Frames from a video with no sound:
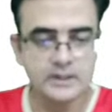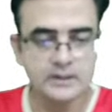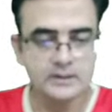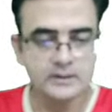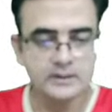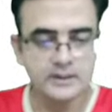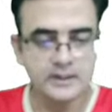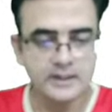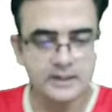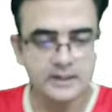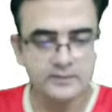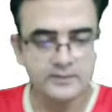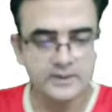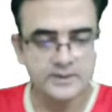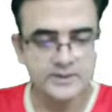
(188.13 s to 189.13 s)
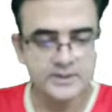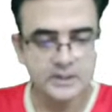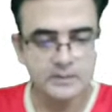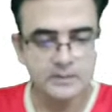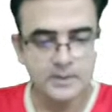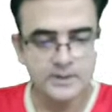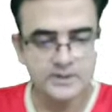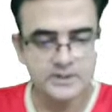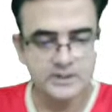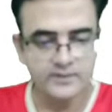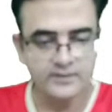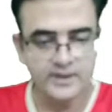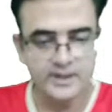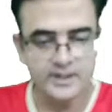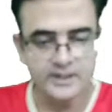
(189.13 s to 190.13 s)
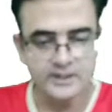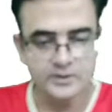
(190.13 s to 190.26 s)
they are having sigma 70.